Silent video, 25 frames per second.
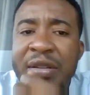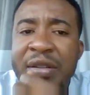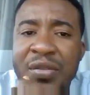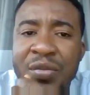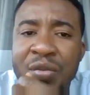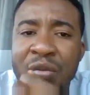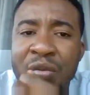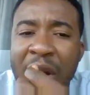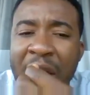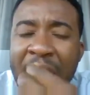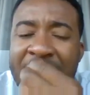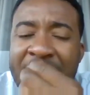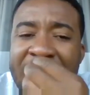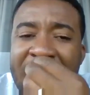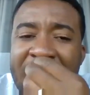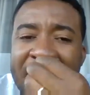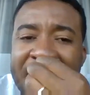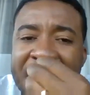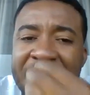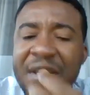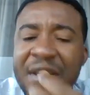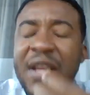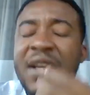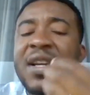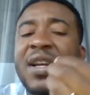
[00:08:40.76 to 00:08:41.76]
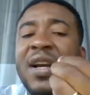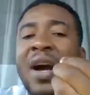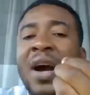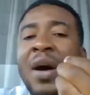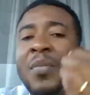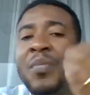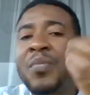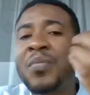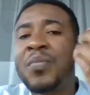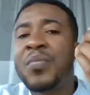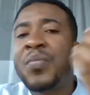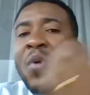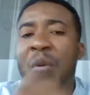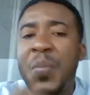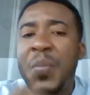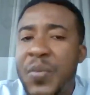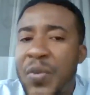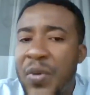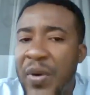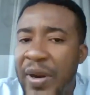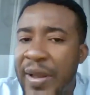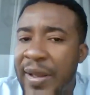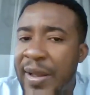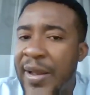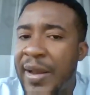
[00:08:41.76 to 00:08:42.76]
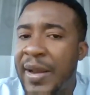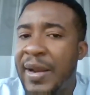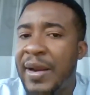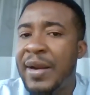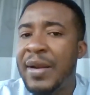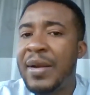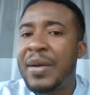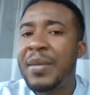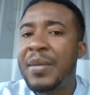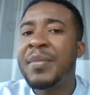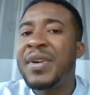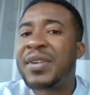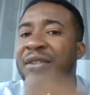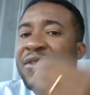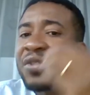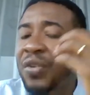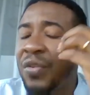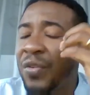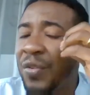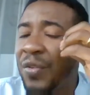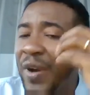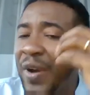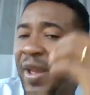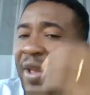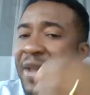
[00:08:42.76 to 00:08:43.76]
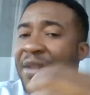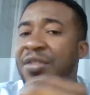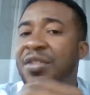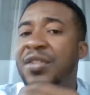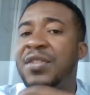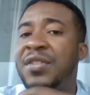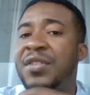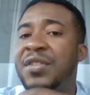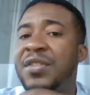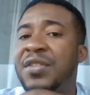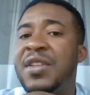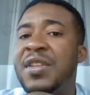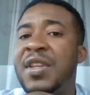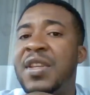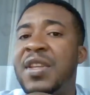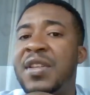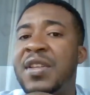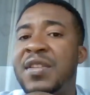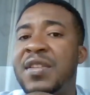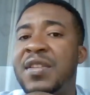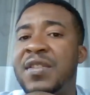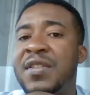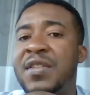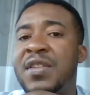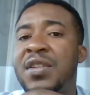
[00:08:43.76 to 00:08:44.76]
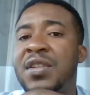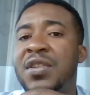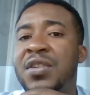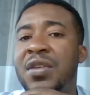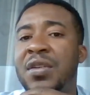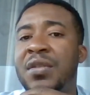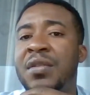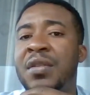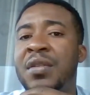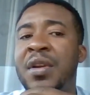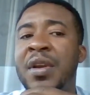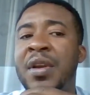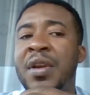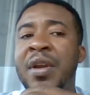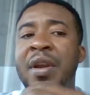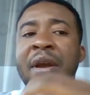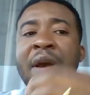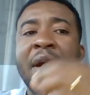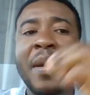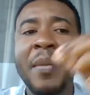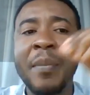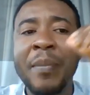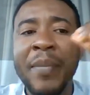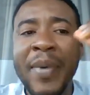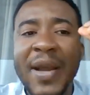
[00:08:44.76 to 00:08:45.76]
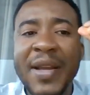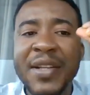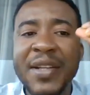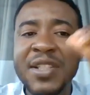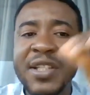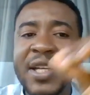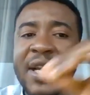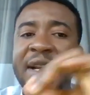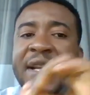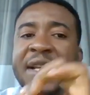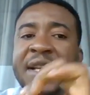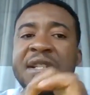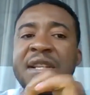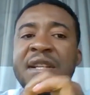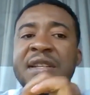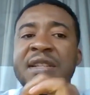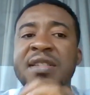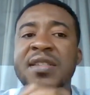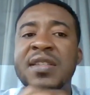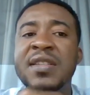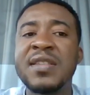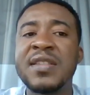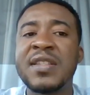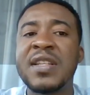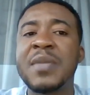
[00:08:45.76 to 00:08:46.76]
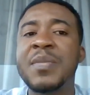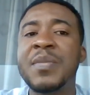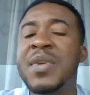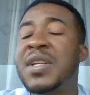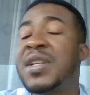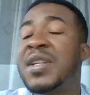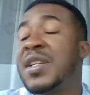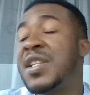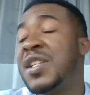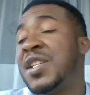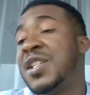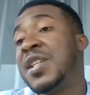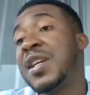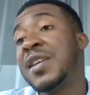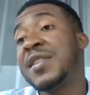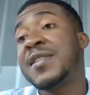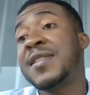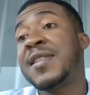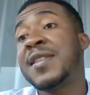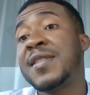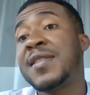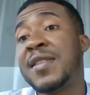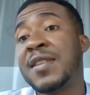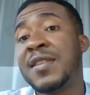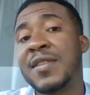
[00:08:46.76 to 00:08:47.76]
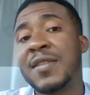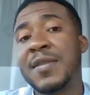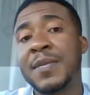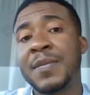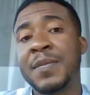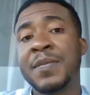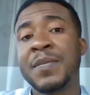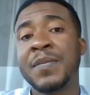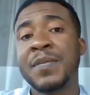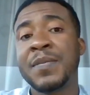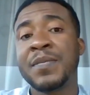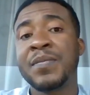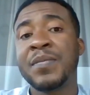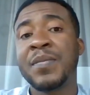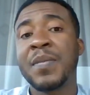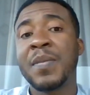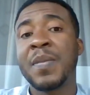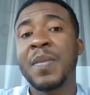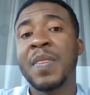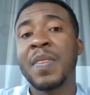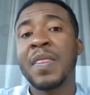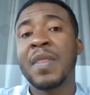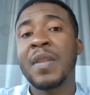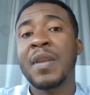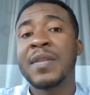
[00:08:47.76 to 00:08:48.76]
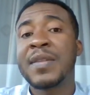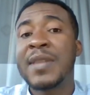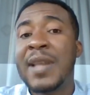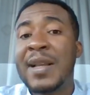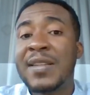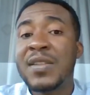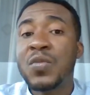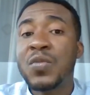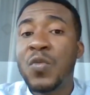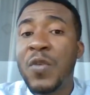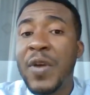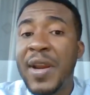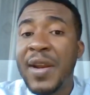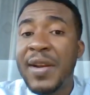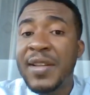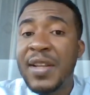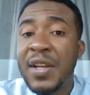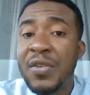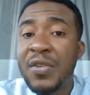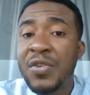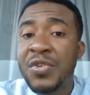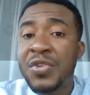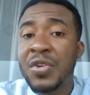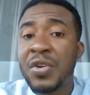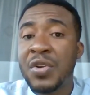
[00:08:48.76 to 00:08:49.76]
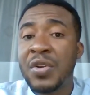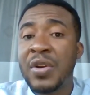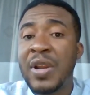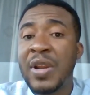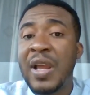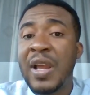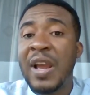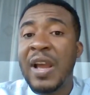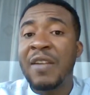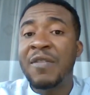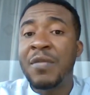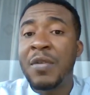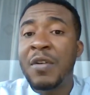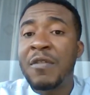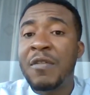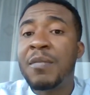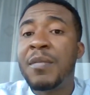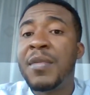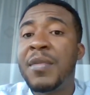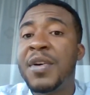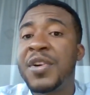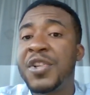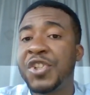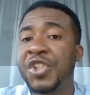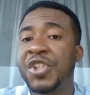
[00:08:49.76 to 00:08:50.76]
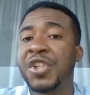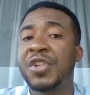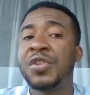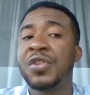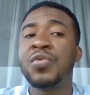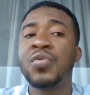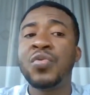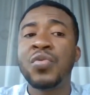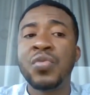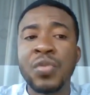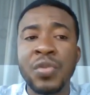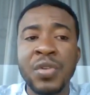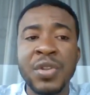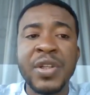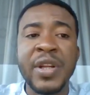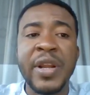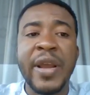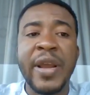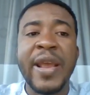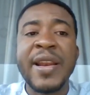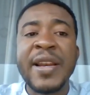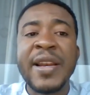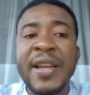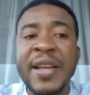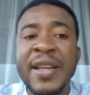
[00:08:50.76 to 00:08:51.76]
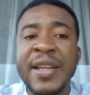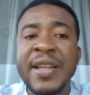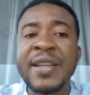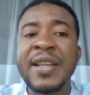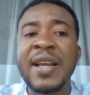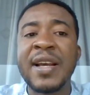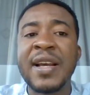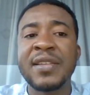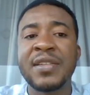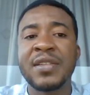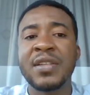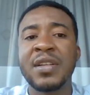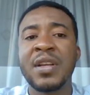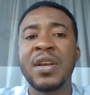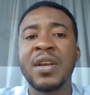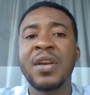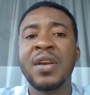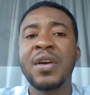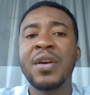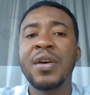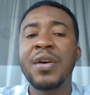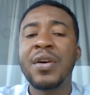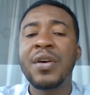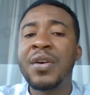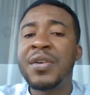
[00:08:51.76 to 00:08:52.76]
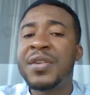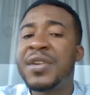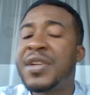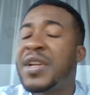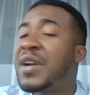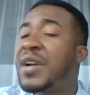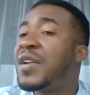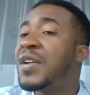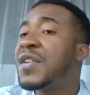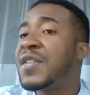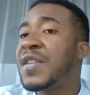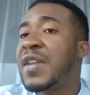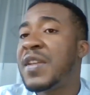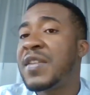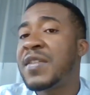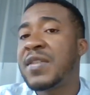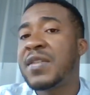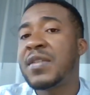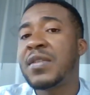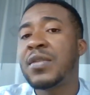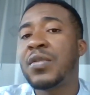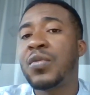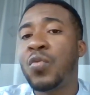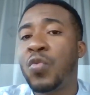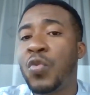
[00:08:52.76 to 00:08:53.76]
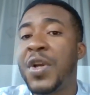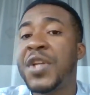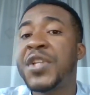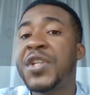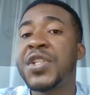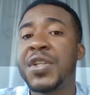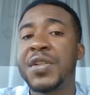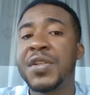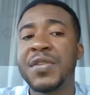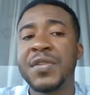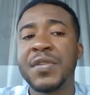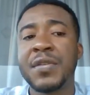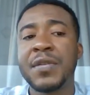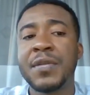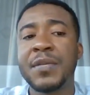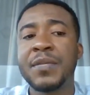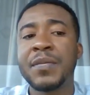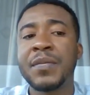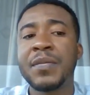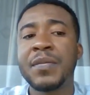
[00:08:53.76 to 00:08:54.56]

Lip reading: to undertake unpopular but right decision by challenging systemic injustices. That's where the notion above mentioned could lead us on the greatest questions.